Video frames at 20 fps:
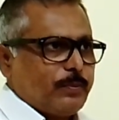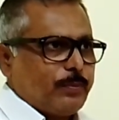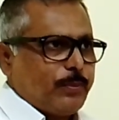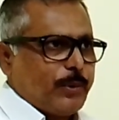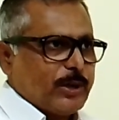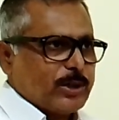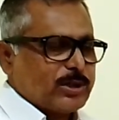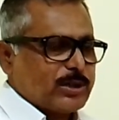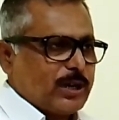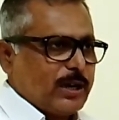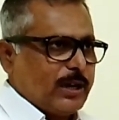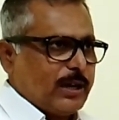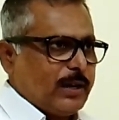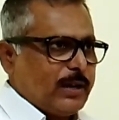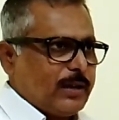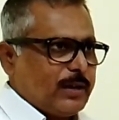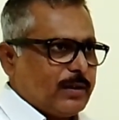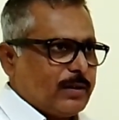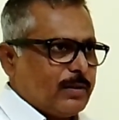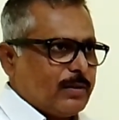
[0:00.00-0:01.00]

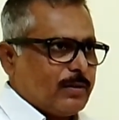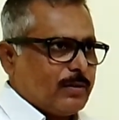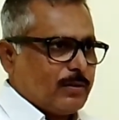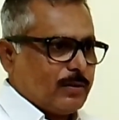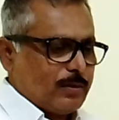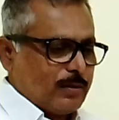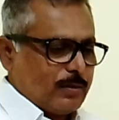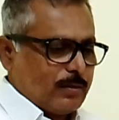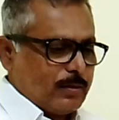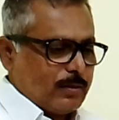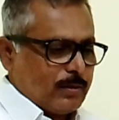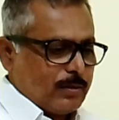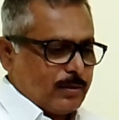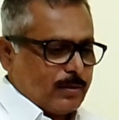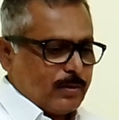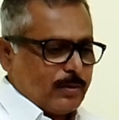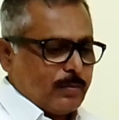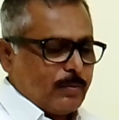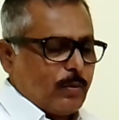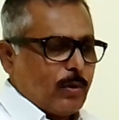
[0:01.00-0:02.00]
firstly
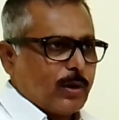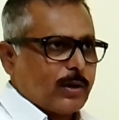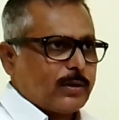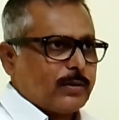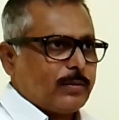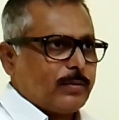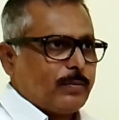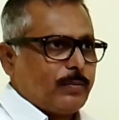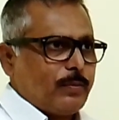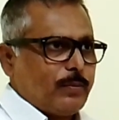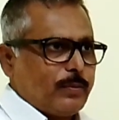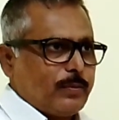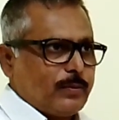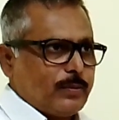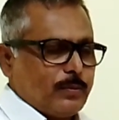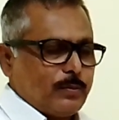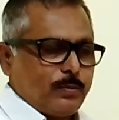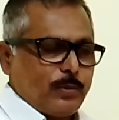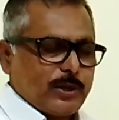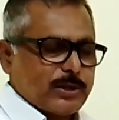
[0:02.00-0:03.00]

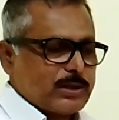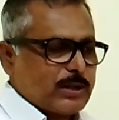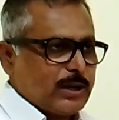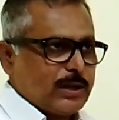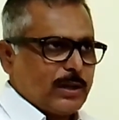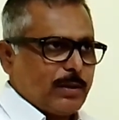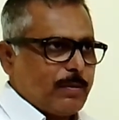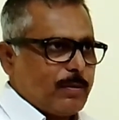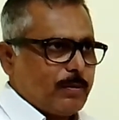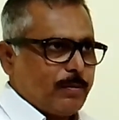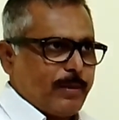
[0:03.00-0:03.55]
the